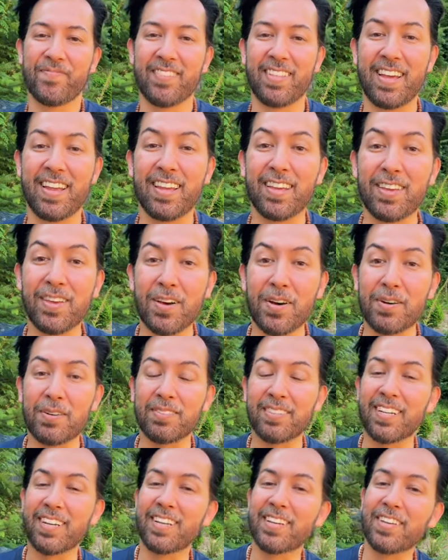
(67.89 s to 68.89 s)
Let it go.
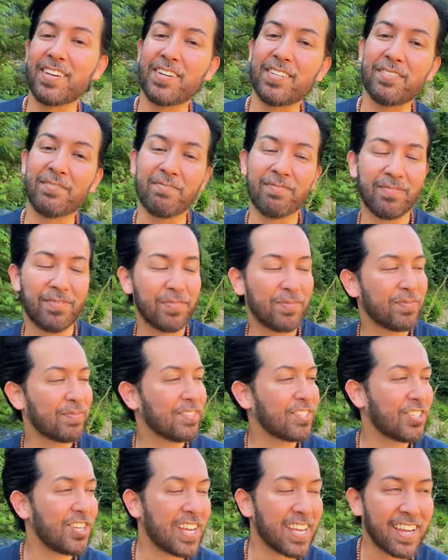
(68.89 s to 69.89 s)
Let it go.
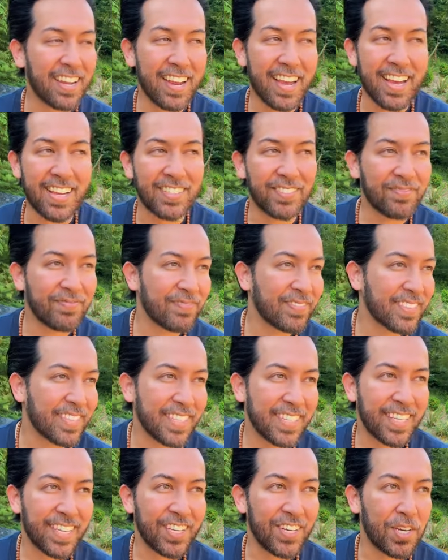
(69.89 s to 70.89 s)
Shake it out. You
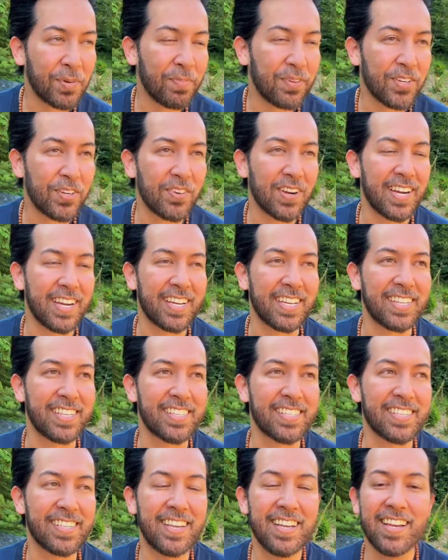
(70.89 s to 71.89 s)
can open your
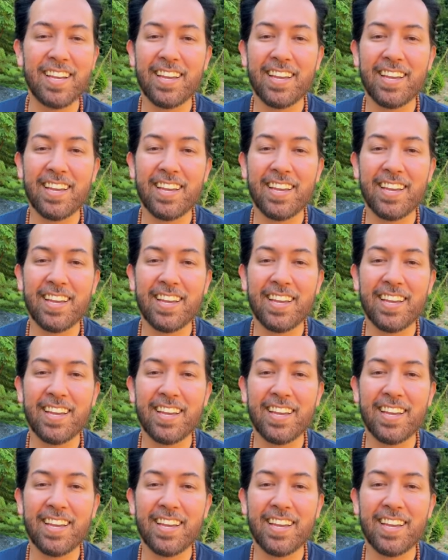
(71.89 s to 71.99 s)
eyes.